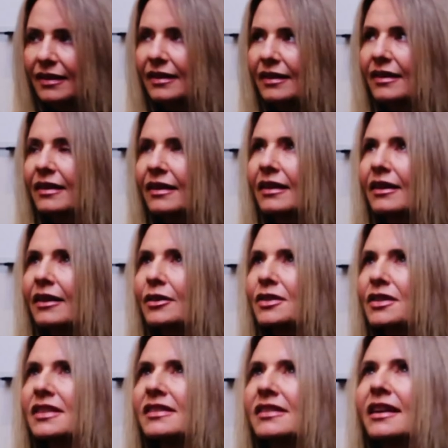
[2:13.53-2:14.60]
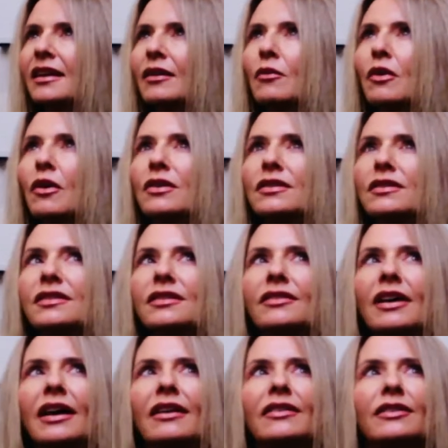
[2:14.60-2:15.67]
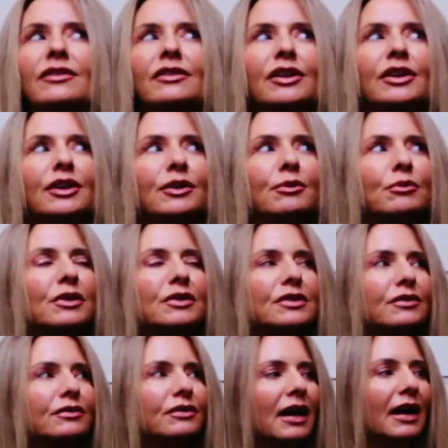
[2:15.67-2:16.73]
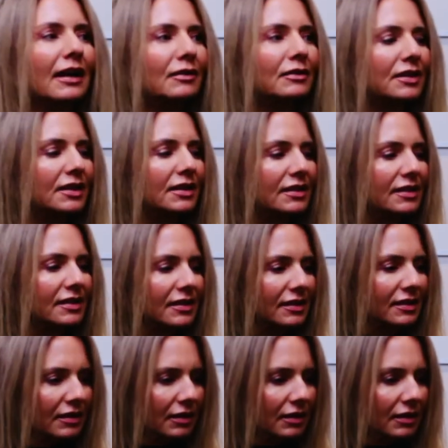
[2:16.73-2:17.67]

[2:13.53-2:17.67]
Noticing what's around the room, what's around us.